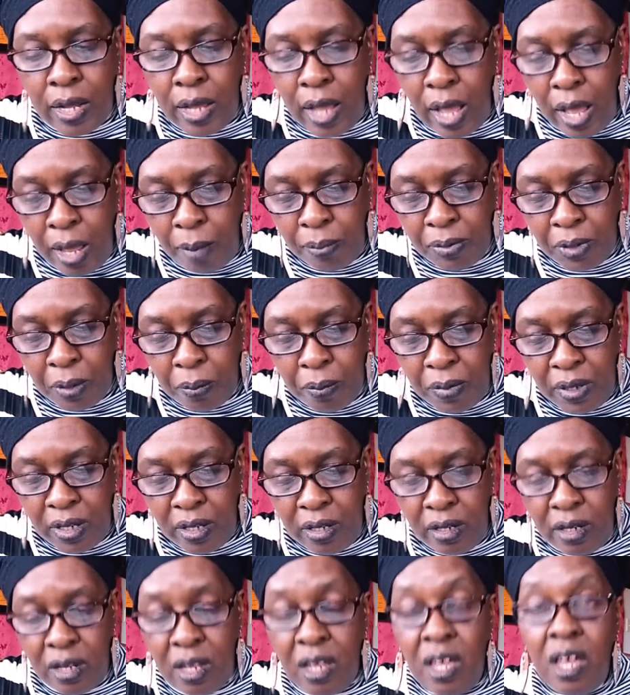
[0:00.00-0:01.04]

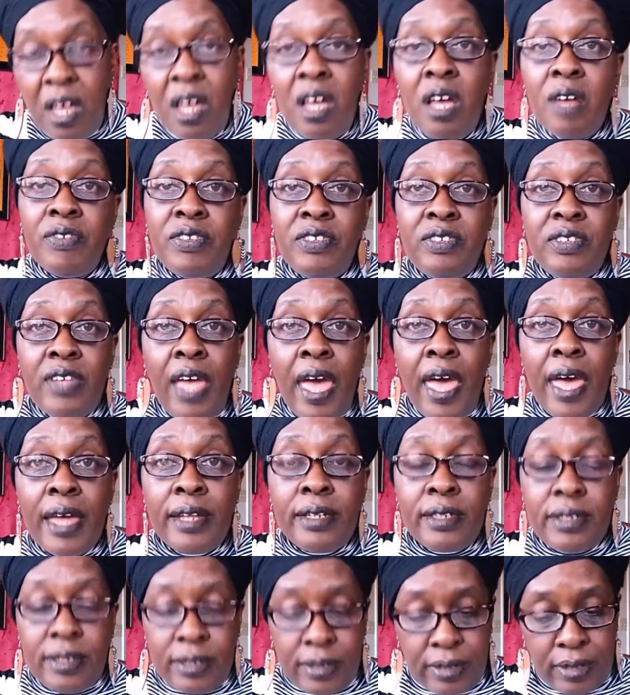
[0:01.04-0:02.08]
complement of Set.
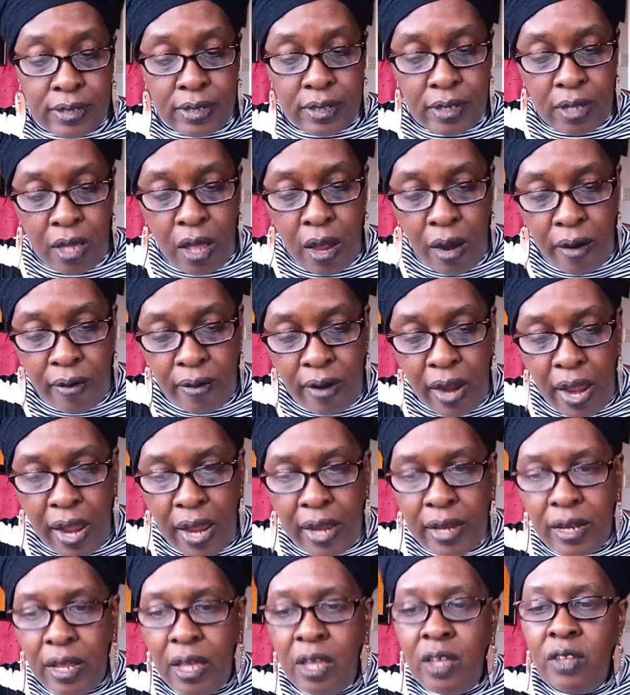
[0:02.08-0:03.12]
All
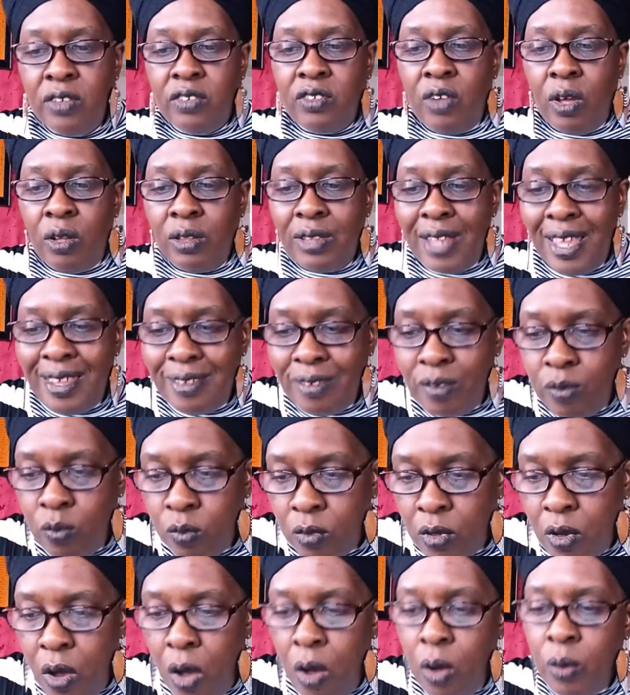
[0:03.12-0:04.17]
right. So let's
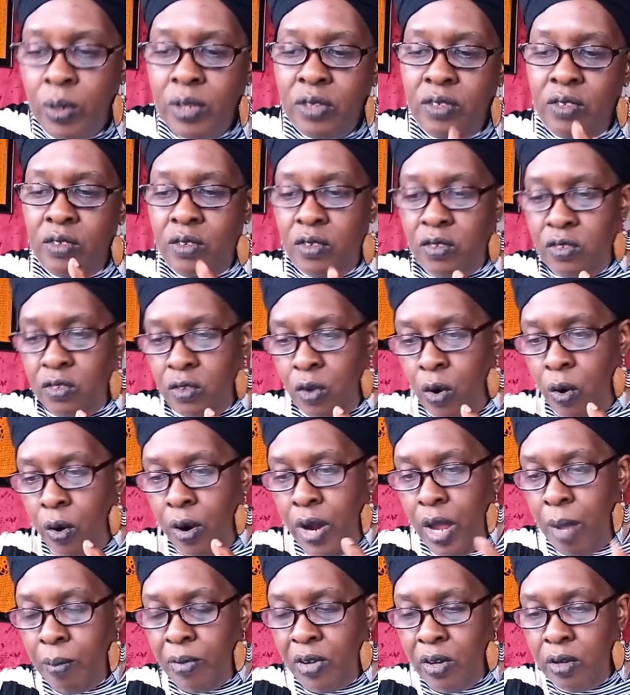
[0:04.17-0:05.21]
go into the
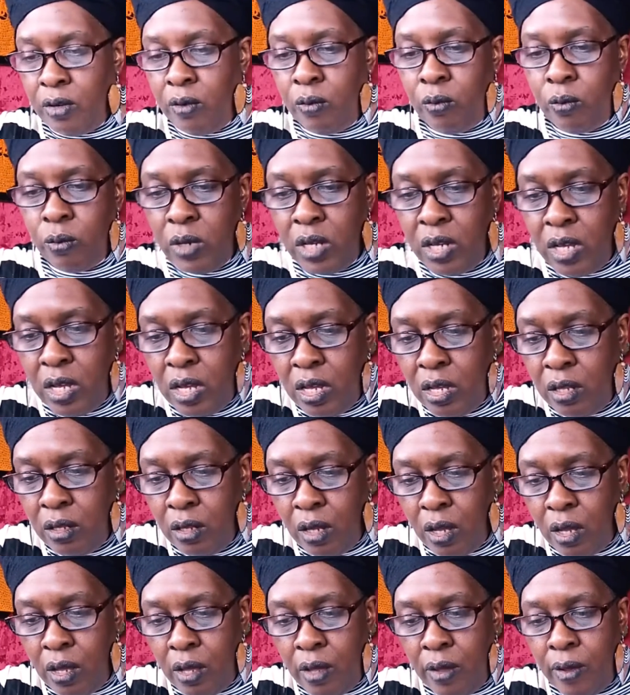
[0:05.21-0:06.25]
story. I'm going to
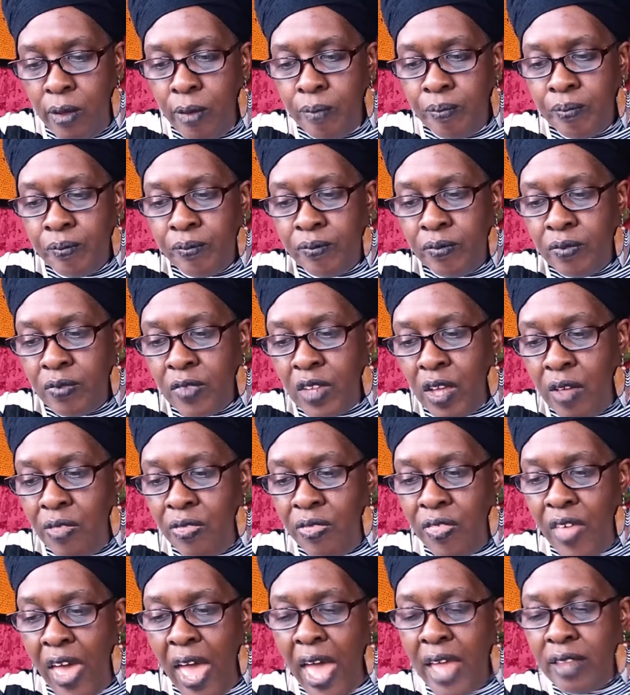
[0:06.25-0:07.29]
read
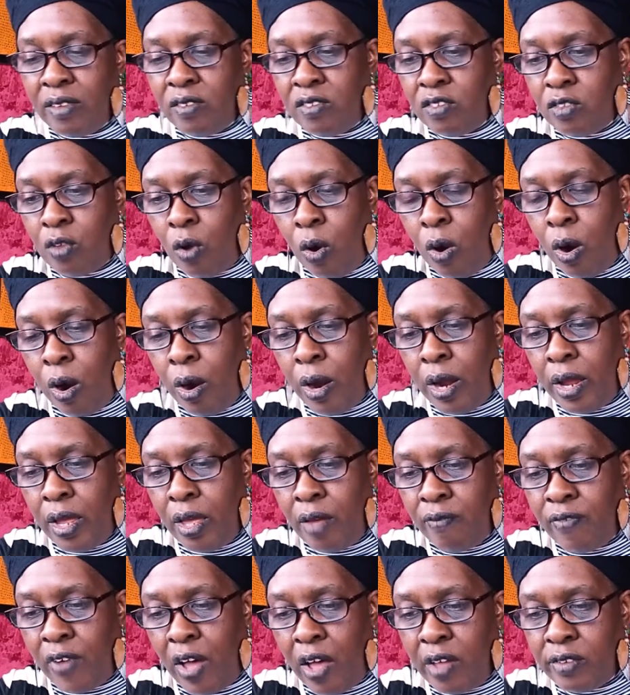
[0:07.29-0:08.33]
that story
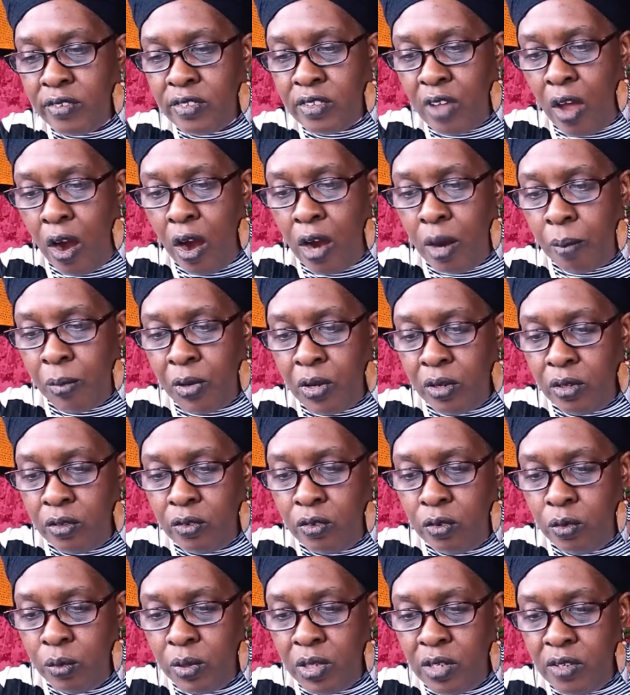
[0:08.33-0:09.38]
of AUSAR. I'm going
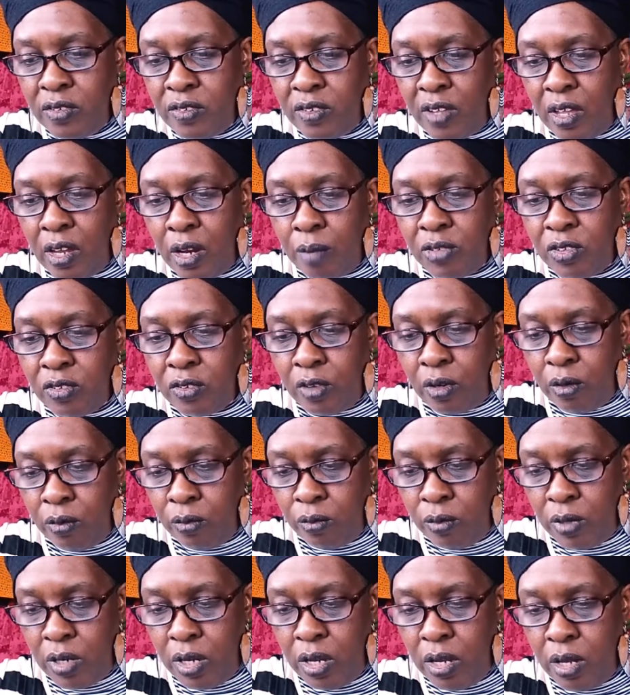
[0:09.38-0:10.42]
to do what he said. I'm just going
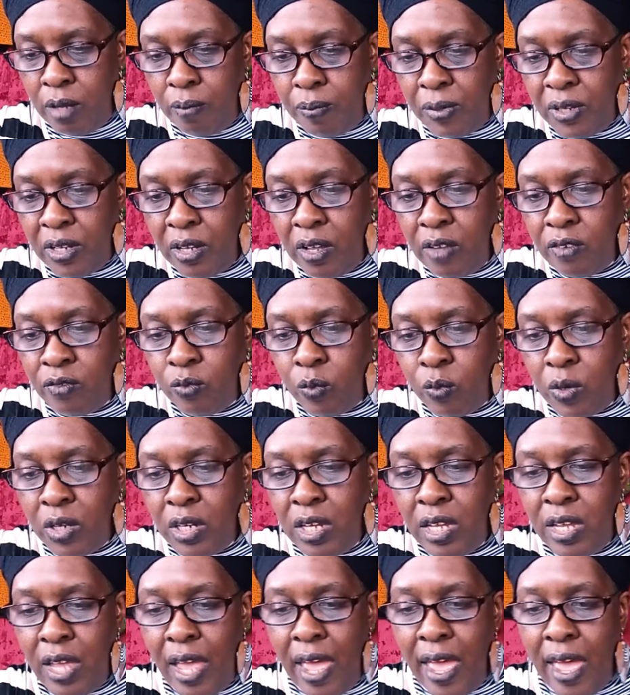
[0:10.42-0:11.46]
to read because what
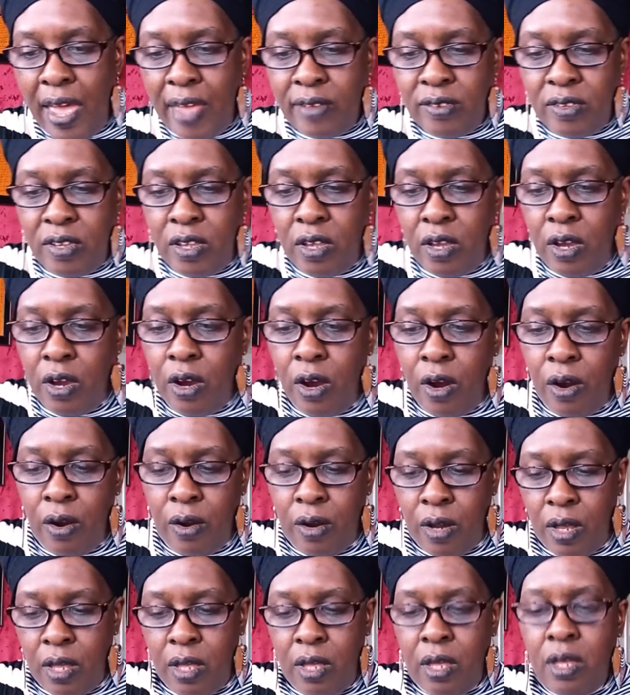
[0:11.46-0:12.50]
he has
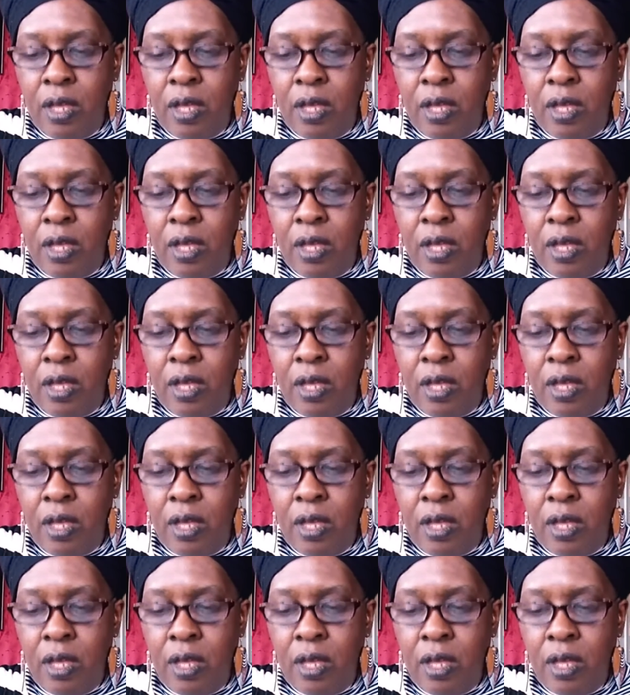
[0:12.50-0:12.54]
here